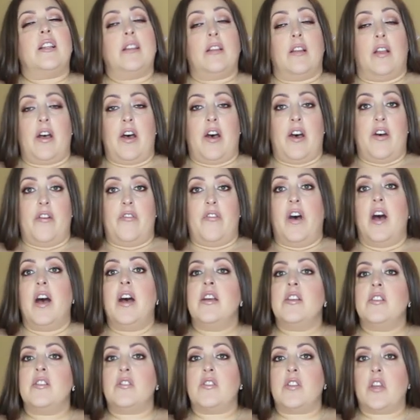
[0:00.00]
love
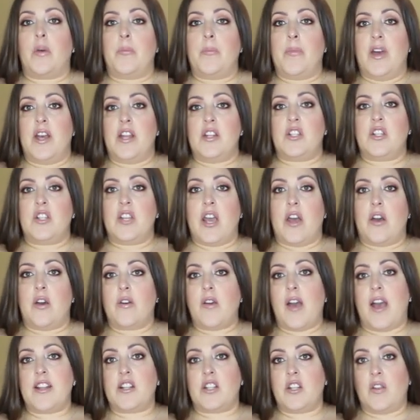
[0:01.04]
so much.
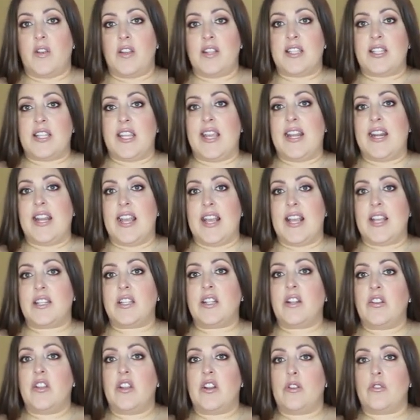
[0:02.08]
Now, as you can see, it is
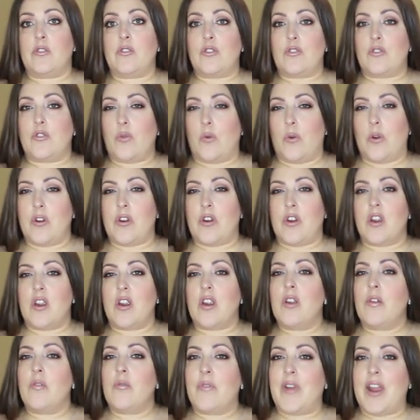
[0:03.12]
a little
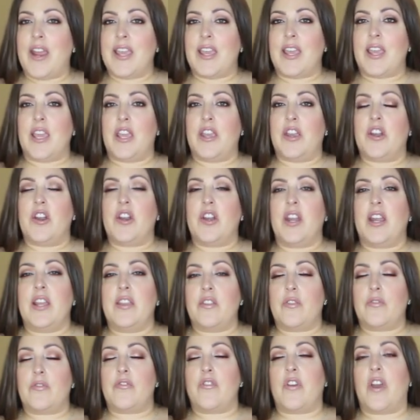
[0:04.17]
shorter right here
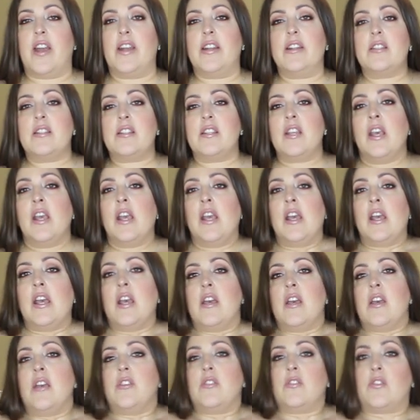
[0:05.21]
in the front.
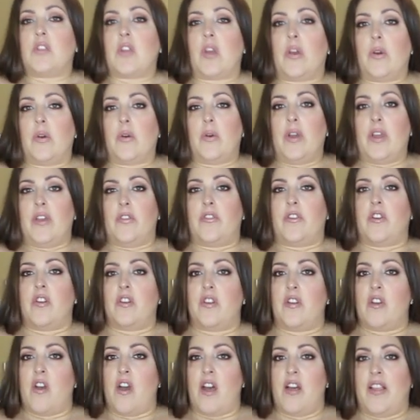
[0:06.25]
So if
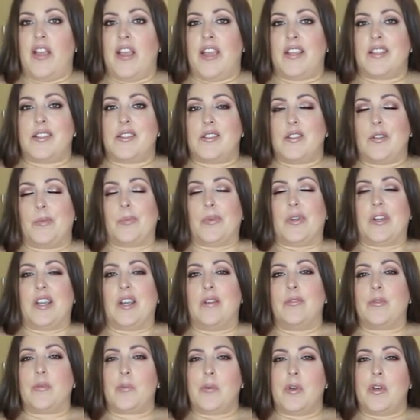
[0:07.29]
you're not like super
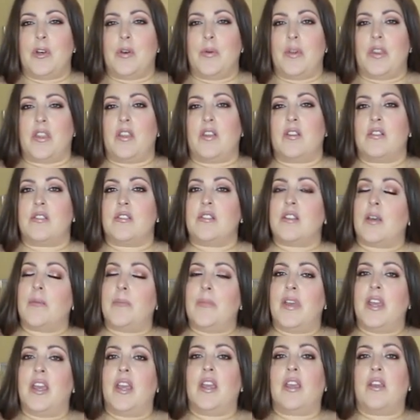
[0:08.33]
comfortable with your
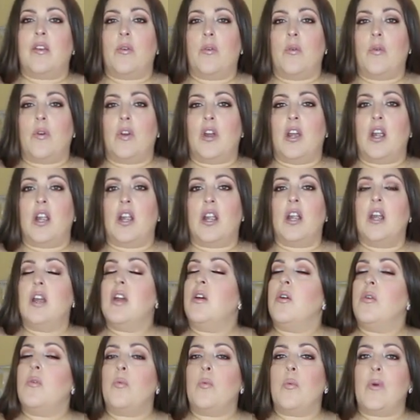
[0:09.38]
stomach or
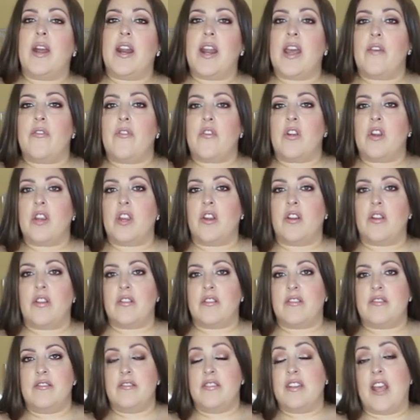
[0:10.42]
whatever, you're
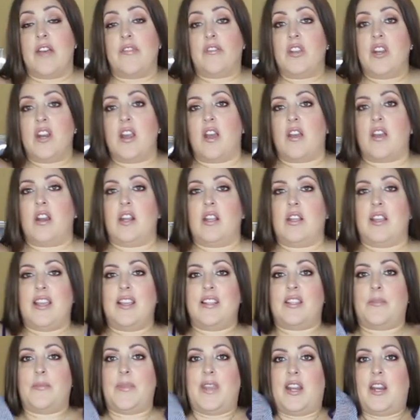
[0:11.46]
definitely not gonna,
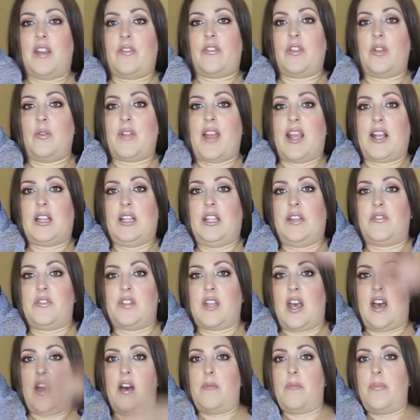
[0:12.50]
because I mean, if you like lift
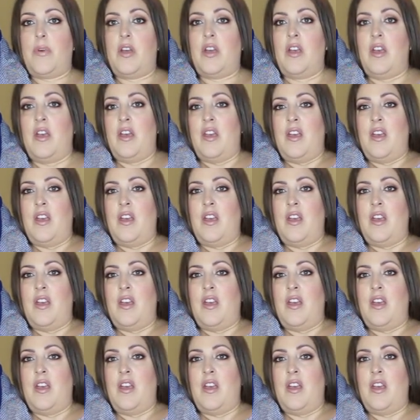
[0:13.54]
up,